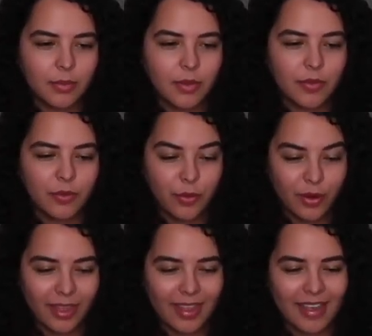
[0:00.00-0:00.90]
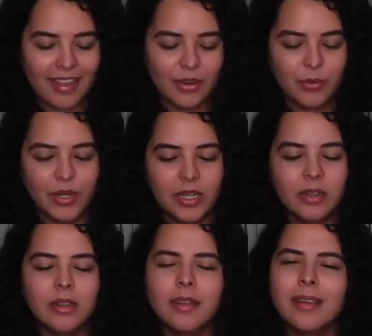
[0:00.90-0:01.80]
before that, when
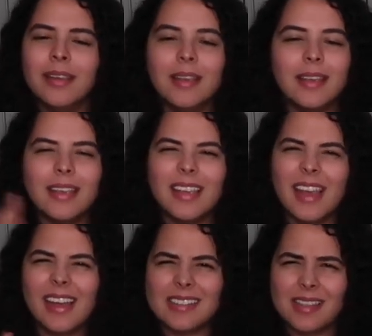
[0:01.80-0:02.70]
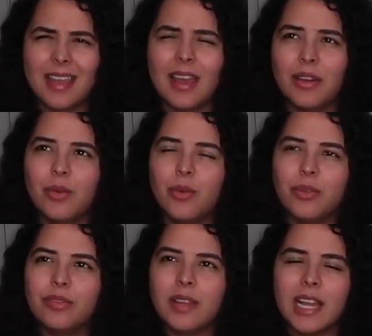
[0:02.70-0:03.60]
he has that
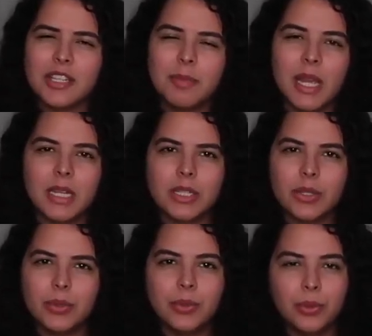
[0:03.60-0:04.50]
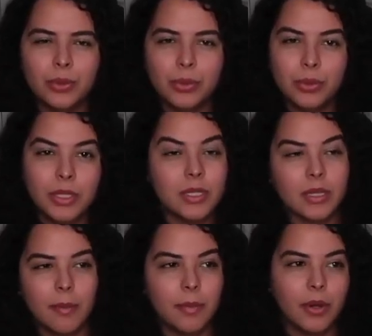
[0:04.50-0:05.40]
whole flashback to
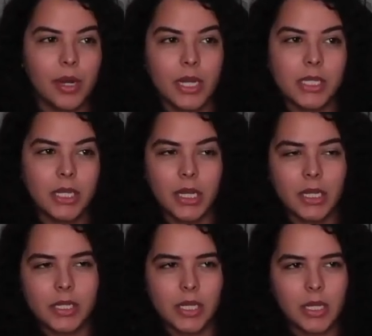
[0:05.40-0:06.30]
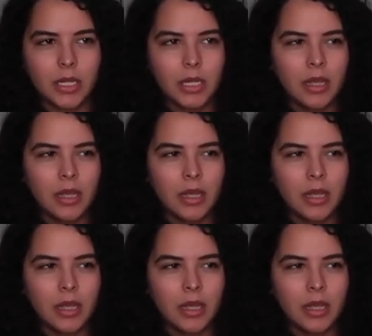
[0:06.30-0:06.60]
December 1919,